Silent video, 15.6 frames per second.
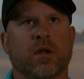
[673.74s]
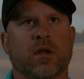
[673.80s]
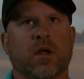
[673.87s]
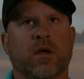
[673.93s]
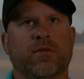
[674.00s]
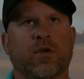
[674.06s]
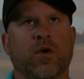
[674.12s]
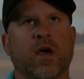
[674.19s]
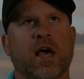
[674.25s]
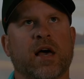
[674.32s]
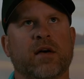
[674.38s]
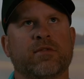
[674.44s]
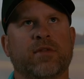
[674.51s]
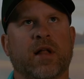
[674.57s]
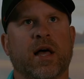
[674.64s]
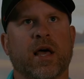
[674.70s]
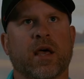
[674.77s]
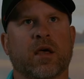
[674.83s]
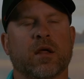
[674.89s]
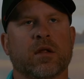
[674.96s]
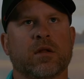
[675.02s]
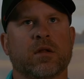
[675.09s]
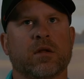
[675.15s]
if you have like,
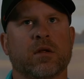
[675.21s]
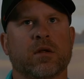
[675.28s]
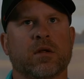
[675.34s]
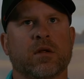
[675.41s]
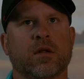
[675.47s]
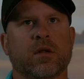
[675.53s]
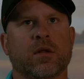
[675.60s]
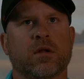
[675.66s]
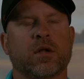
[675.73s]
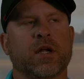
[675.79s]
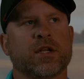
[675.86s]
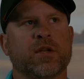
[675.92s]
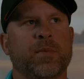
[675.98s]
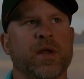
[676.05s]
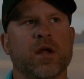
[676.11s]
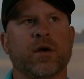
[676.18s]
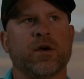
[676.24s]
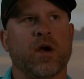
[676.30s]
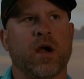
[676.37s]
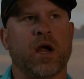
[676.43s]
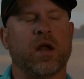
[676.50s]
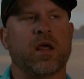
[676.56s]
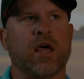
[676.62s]
depending on your
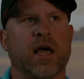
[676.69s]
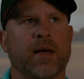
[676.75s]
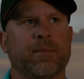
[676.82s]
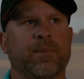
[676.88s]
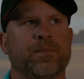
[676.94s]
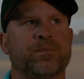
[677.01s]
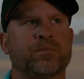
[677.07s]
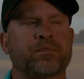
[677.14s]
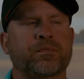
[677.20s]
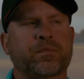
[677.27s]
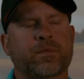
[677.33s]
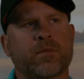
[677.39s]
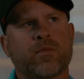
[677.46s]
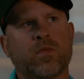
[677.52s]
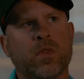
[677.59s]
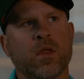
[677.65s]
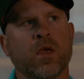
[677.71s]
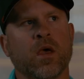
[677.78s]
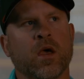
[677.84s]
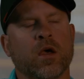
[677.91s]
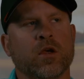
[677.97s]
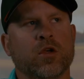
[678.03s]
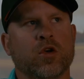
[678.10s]
handicap,
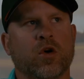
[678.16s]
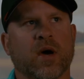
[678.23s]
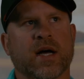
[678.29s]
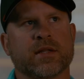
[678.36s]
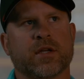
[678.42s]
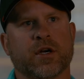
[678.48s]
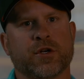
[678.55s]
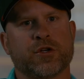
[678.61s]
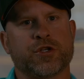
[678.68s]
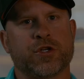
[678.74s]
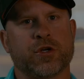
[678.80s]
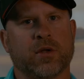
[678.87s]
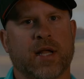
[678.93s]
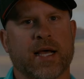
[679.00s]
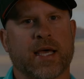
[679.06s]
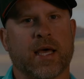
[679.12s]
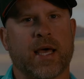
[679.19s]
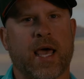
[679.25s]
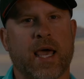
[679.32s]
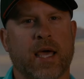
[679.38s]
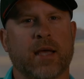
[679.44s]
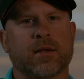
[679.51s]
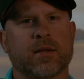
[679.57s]
you go out there and you shoot like an
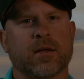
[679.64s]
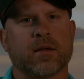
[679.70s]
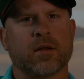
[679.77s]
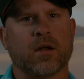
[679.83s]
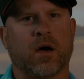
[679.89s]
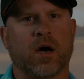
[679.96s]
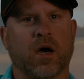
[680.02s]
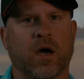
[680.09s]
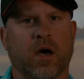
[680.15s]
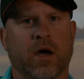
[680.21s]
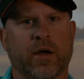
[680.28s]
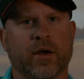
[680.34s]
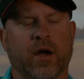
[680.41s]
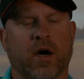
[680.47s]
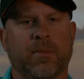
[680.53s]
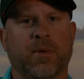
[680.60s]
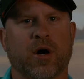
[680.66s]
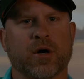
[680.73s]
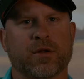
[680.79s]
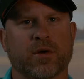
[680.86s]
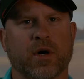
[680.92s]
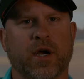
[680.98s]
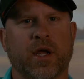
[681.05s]
8 on a par
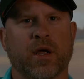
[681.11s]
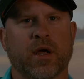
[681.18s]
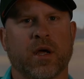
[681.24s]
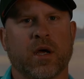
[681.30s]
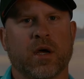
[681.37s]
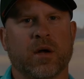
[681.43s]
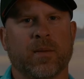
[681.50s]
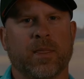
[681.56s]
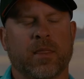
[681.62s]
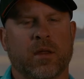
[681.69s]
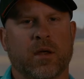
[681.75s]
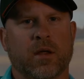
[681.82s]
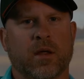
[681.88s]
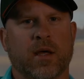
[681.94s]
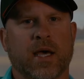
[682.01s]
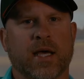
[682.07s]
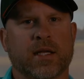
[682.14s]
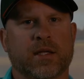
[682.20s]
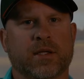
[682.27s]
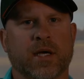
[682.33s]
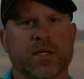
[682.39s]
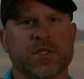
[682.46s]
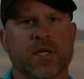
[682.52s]
3,
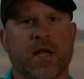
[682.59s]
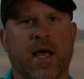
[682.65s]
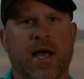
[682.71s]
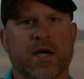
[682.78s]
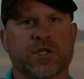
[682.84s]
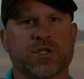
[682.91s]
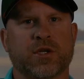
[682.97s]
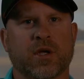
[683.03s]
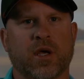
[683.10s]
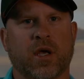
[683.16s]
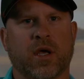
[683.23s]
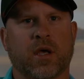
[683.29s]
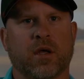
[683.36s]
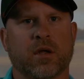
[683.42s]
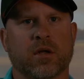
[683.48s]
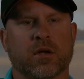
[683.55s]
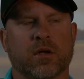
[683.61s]
it doesn't actually